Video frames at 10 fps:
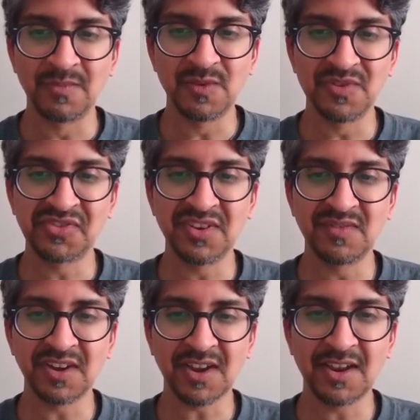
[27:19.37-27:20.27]

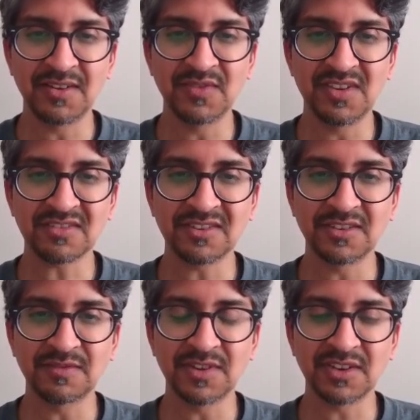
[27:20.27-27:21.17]
Receiving and these kinds
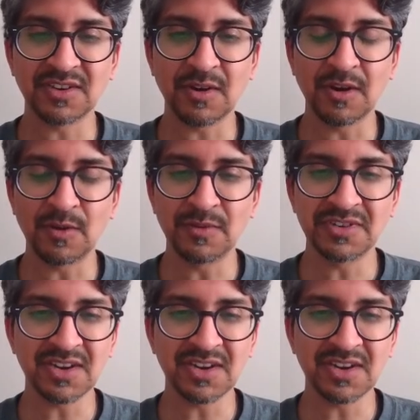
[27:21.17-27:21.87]
of things I always